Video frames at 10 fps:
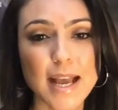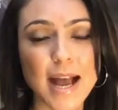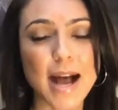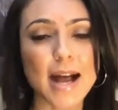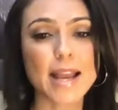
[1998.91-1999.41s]

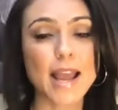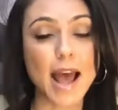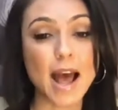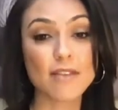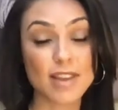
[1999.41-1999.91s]
I
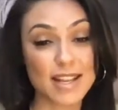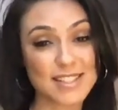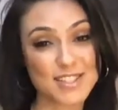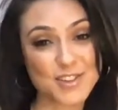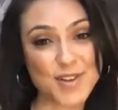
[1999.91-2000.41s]
have, and I
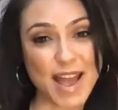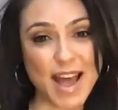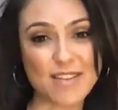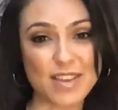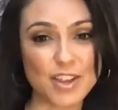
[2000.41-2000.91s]
still have it.